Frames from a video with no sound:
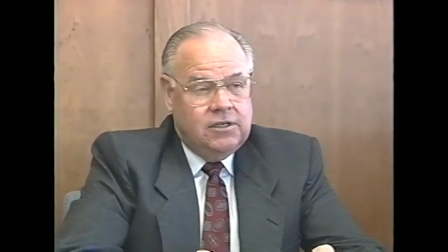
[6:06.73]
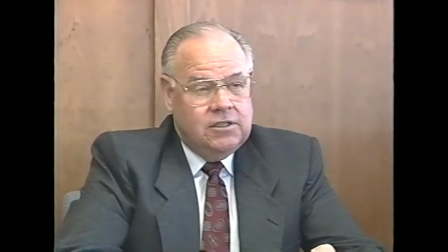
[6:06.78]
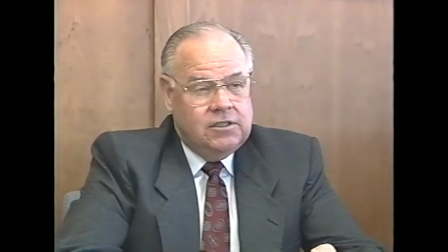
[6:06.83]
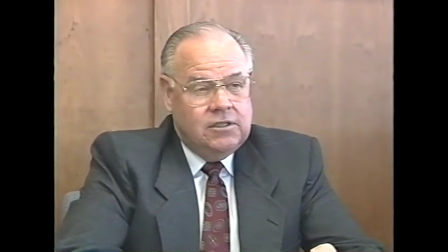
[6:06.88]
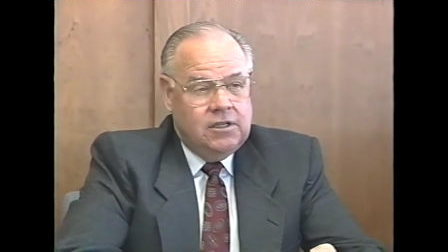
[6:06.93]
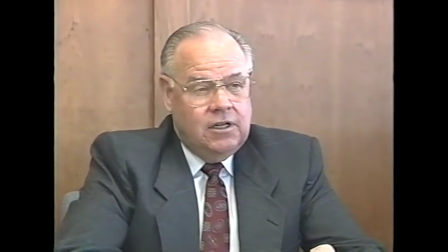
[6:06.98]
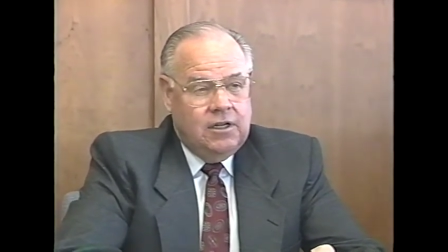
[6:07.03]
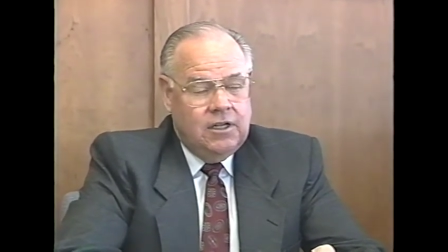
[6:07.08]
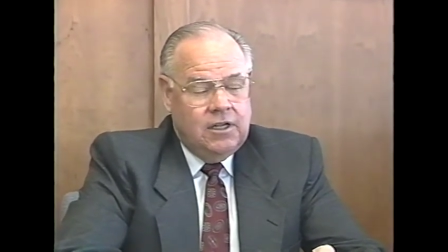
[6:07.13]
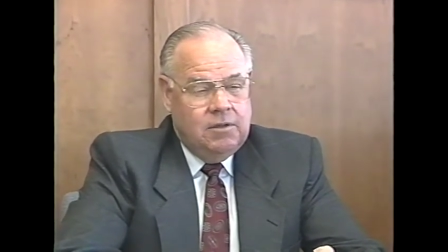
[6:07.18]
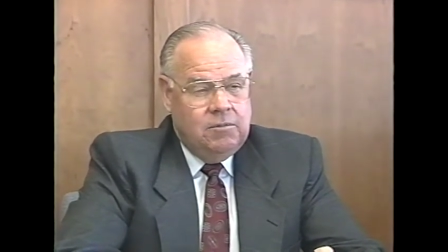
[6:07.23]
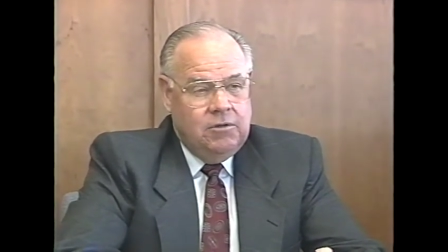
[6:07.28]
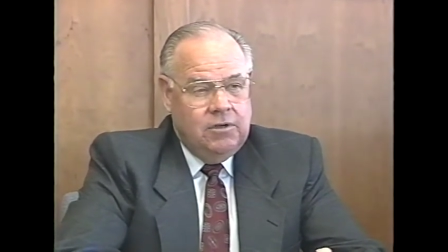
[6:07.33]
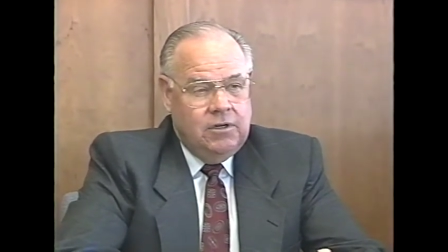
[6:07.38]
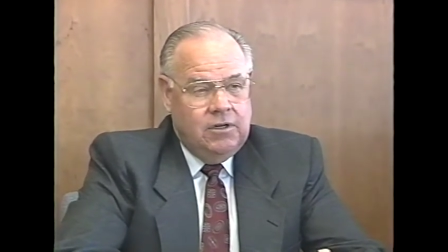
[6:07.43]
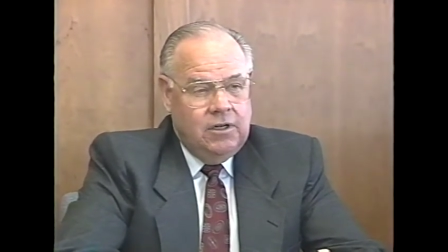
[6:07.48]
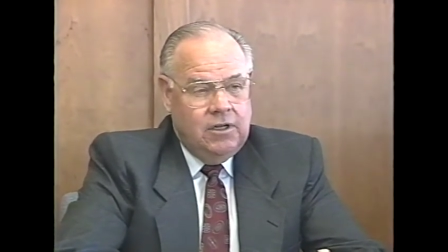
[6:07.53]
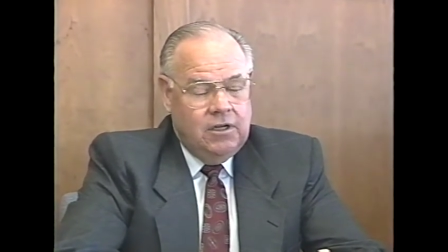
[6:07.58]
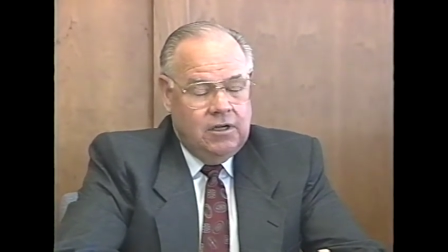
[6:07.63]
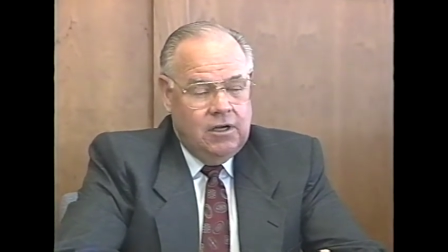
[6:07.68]
at Salt Lake
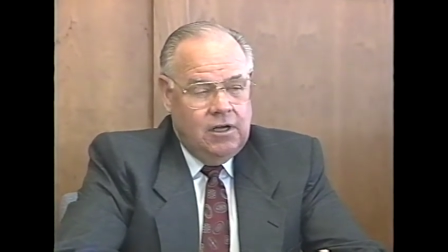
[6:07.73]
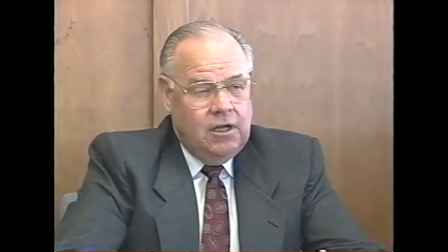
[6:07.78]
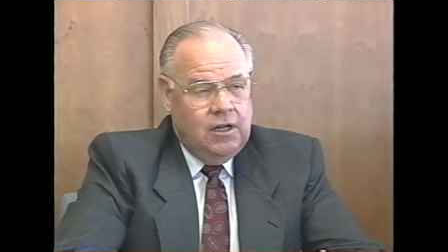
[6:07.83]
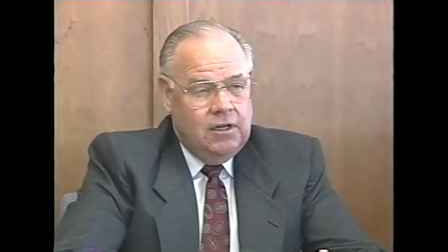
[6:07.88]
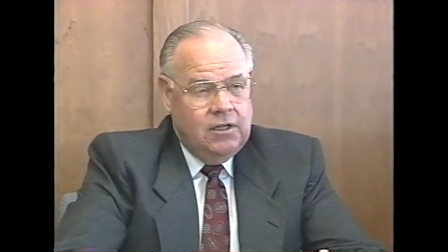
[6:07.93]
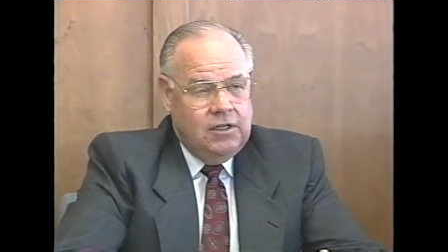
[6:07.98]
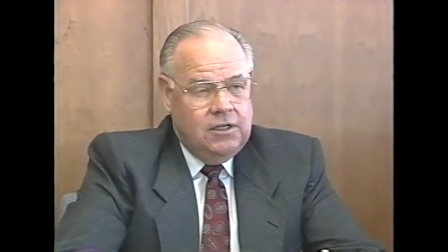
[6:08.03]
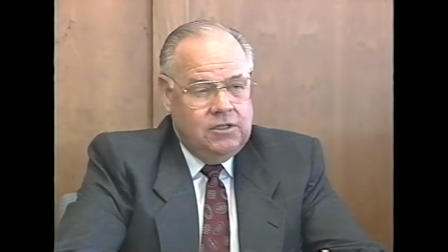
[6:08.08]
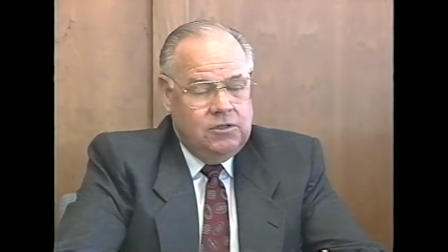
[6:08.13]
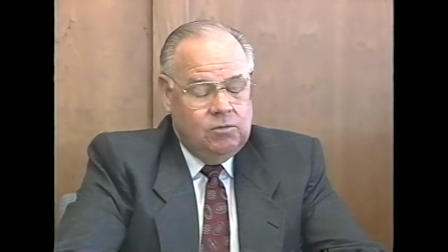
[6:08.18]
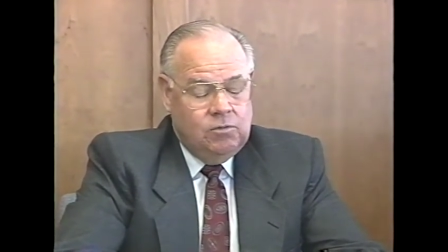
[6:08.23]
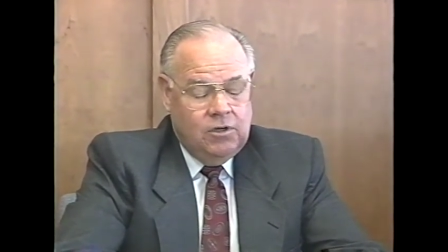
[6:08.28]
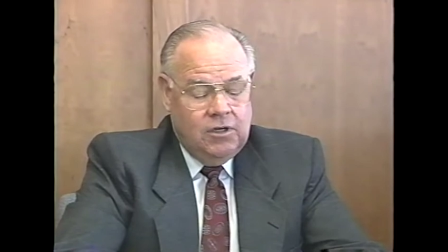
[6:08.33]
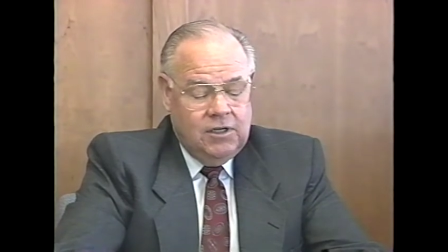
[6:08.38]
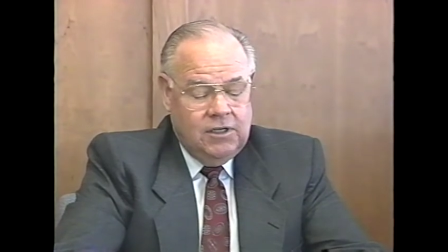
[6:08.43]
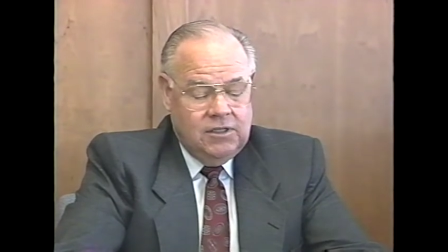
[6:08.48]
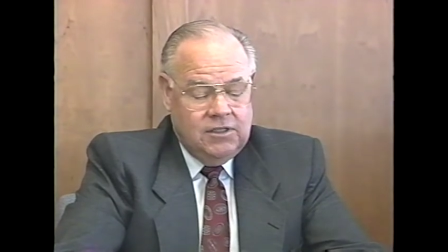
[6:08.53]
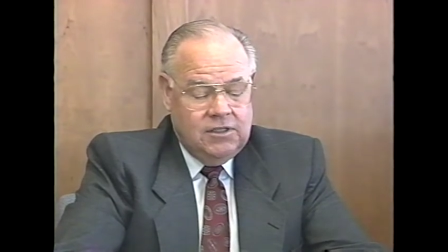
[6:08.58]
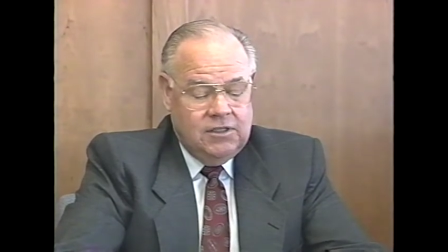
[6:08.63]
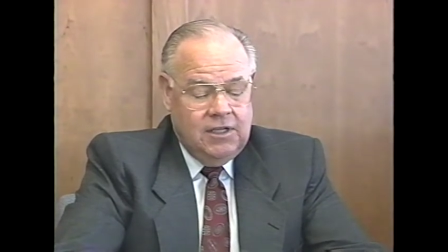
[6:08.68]
Community College
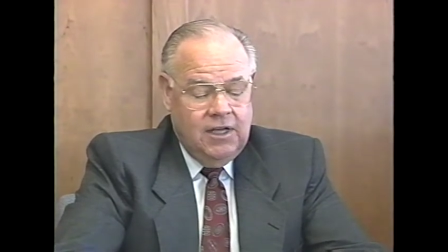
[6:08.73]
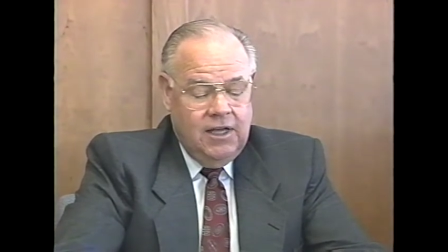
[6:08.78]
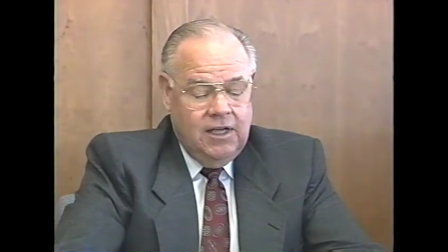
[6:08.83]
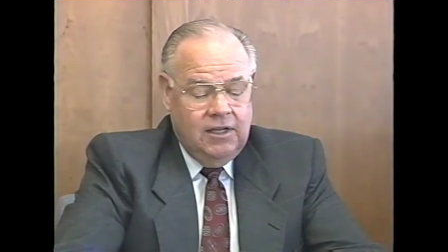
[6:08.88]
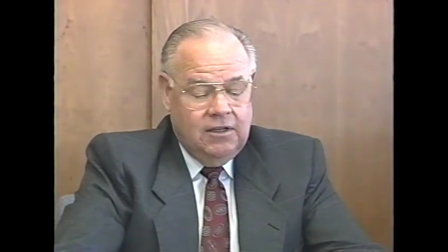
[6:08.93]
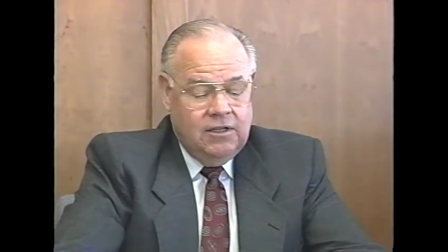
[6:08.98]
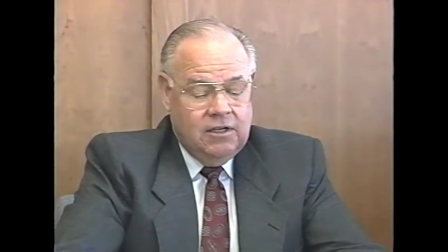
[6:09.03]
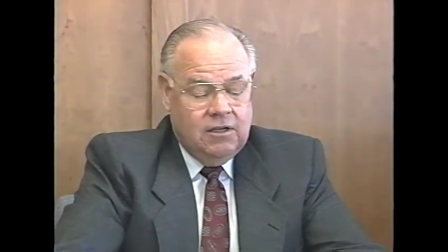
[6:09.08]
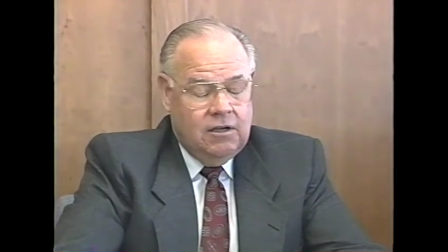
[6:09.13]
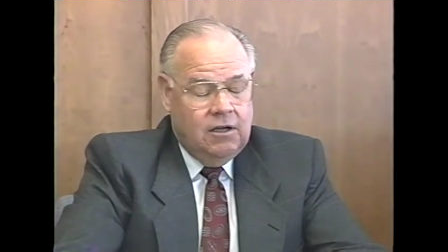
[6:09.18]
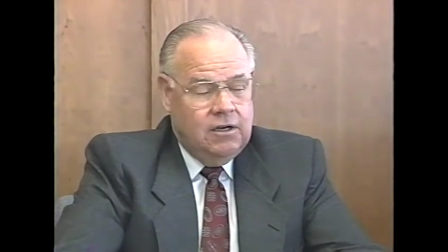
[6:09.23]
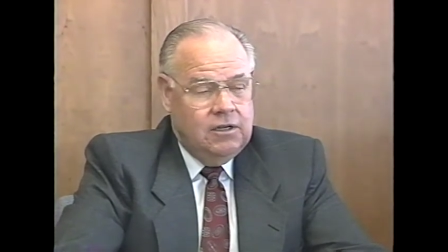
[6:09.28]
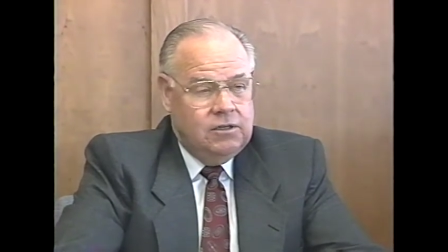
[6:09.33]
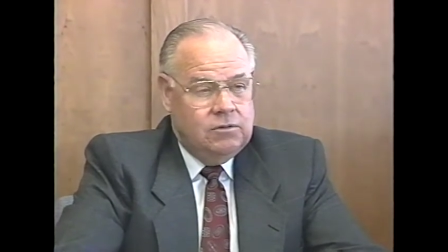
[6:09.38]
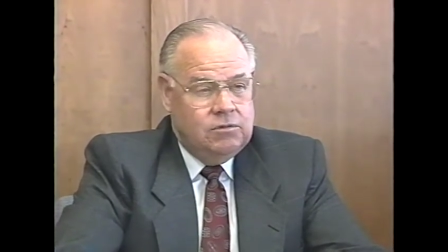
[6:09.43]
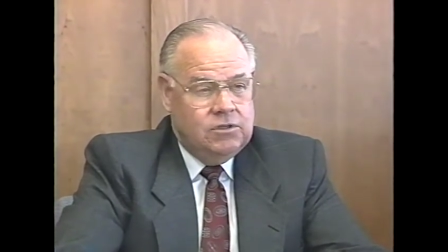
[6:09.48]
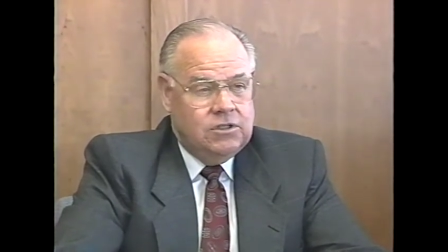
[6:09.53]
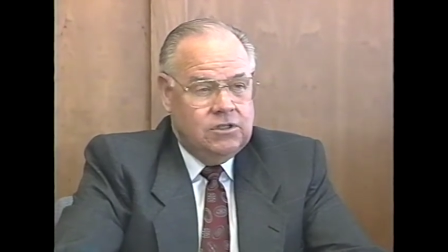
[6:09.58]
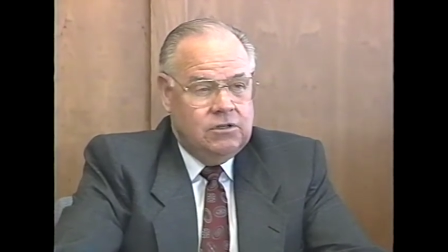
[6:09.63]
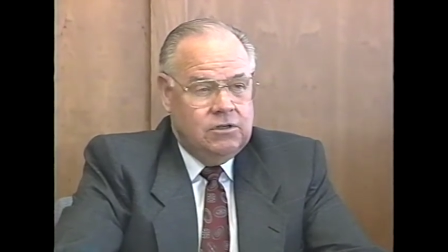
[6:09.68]
was that the college
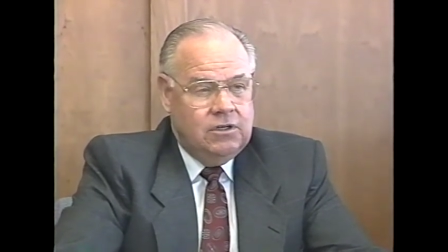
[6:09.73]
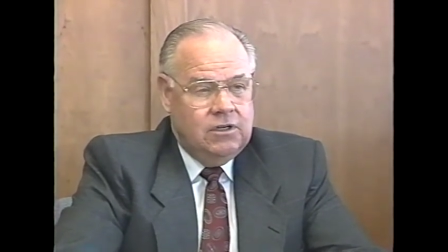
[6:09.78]
was